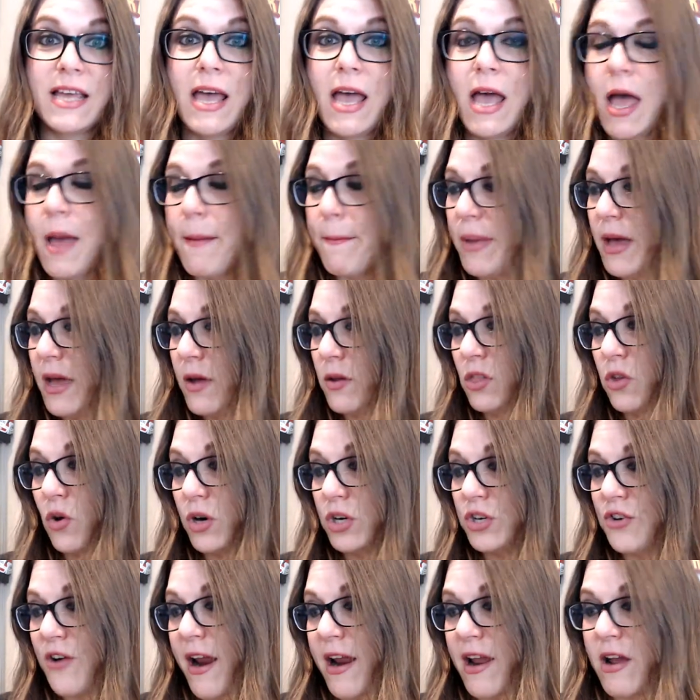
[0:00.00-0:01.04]
but Lord
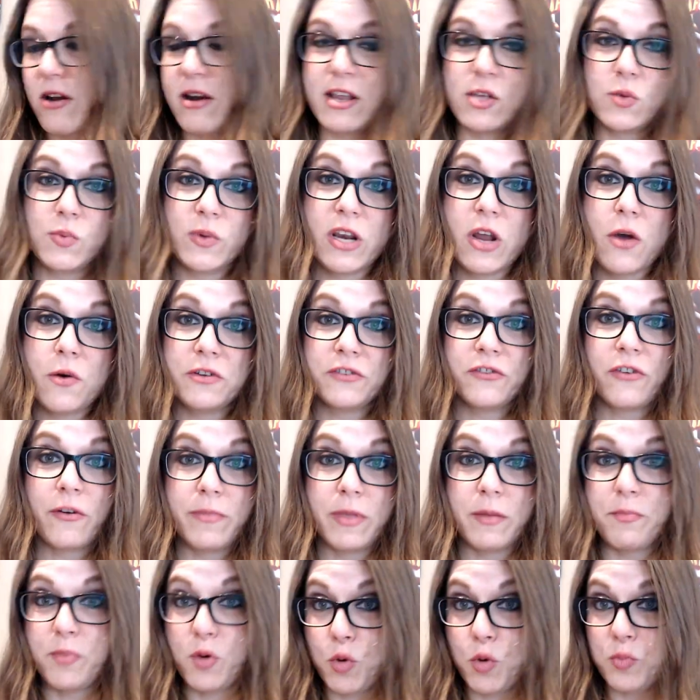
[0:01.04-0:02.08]
Drakkon, as we know, is from
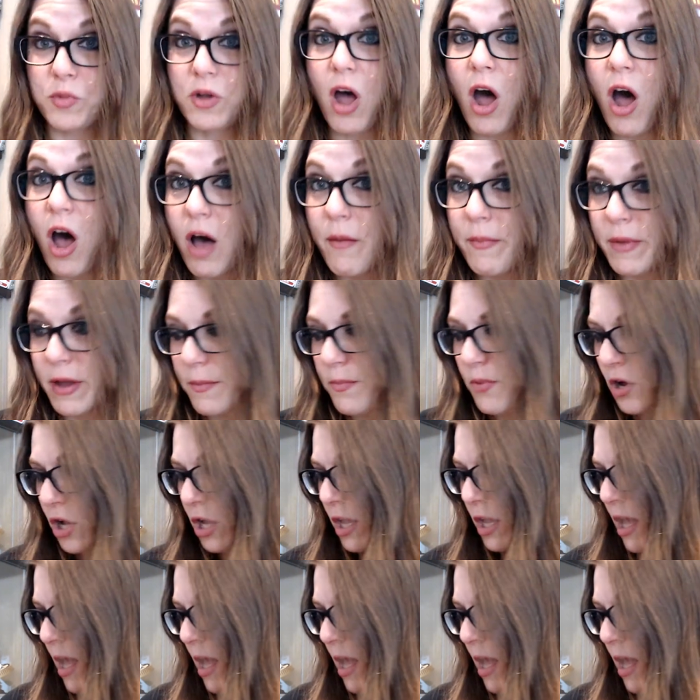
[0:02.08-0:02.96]
the Boom comic book.